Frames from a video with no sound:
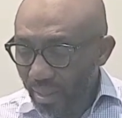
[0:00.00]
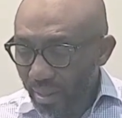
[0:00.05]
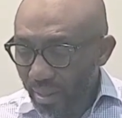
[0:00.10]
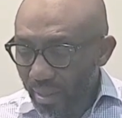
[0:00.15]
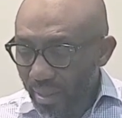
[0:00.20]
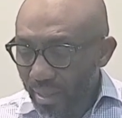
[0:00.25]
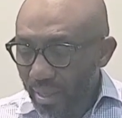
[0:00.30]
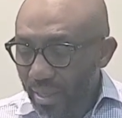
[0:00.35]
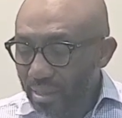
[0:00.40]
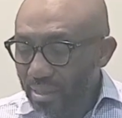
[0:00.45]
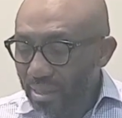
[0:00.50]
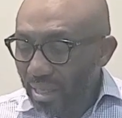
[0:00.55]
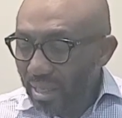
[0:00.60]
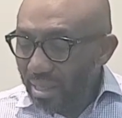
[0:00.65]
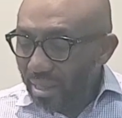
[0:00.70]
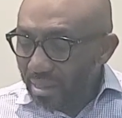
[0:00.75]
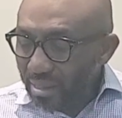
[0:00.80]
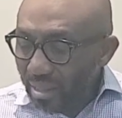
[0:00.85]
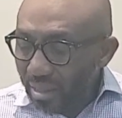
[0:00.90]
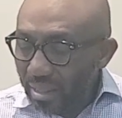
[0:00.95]
He's telling us
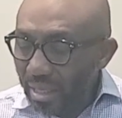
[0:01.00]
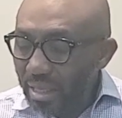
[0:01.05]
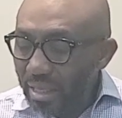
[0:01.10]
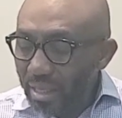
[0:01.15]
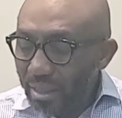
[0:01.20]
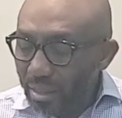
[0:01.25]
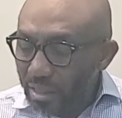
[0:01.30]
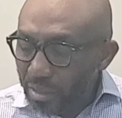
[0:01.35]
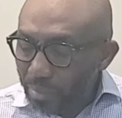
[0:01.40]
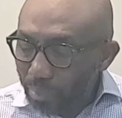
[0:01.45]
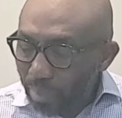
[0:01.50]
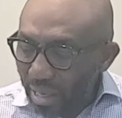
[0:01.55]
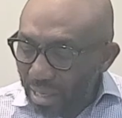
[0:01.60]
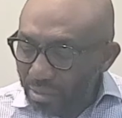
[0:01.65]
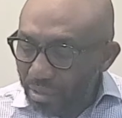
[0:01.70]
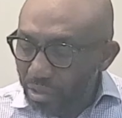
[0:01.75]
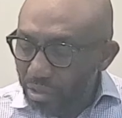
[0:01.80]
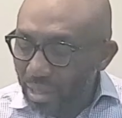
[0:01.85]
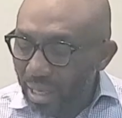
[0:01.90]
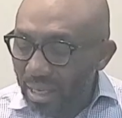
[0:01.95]
clearly in this passage
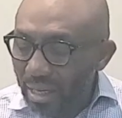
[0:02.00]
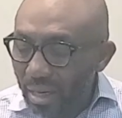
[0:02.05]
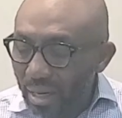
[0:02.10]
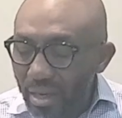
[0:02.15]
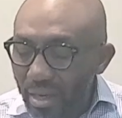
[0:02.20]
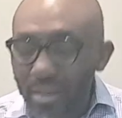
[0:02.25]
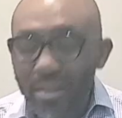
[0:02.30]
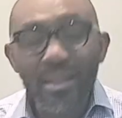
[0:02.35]
that earthly